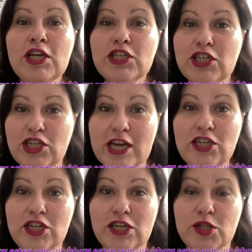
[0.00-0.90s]

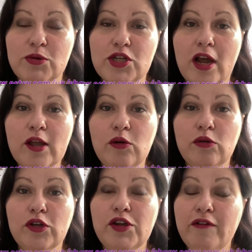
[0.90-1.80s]
suggestions, which I
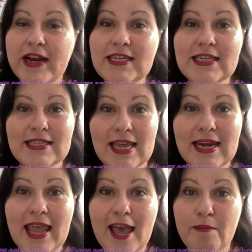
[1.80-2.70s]
call curated
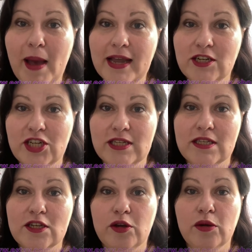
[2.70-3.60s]
skincare packages.
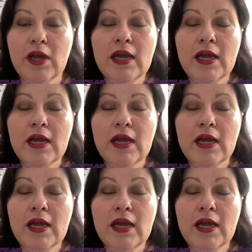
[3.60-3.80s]
So